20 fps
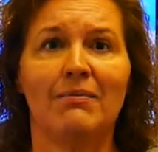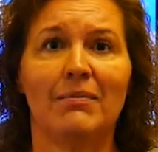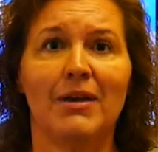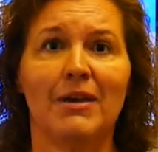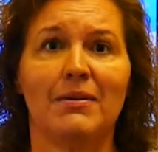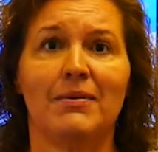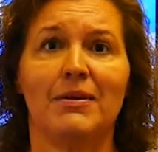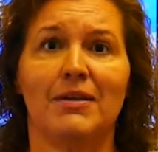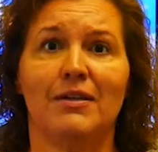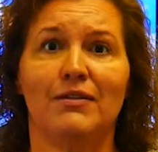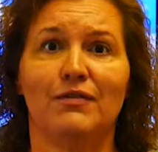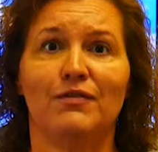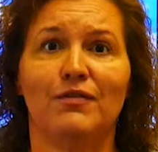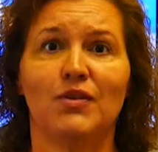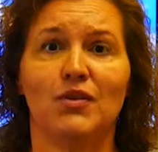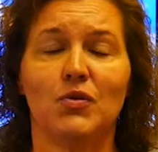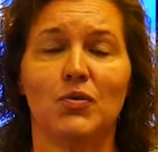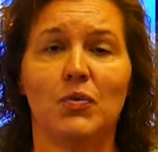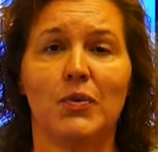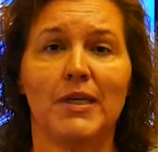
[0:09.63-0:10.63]
Maybe in a
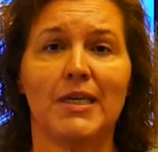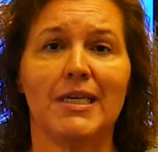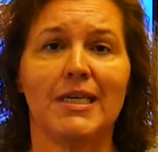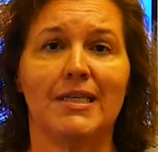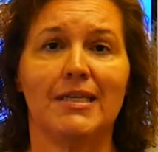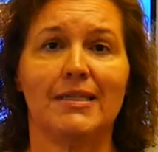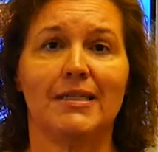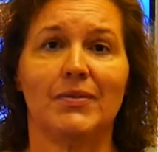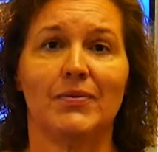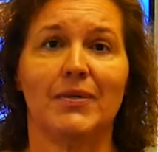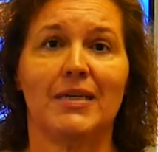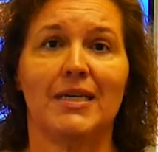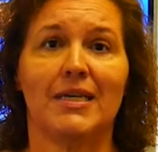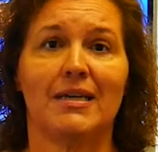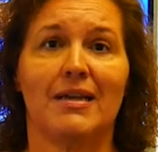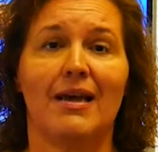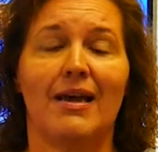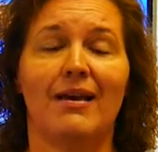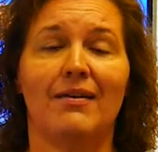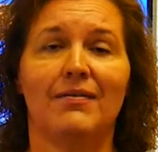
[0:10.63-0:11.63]
few weeks we
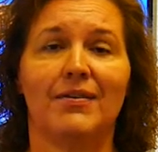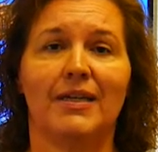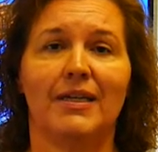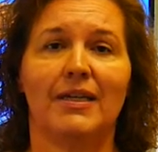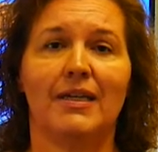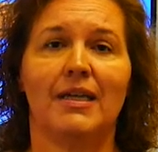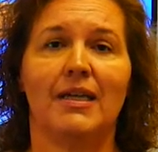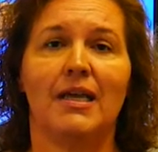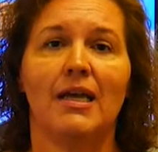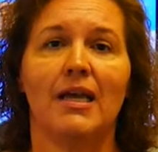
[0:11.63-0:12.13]
can have it.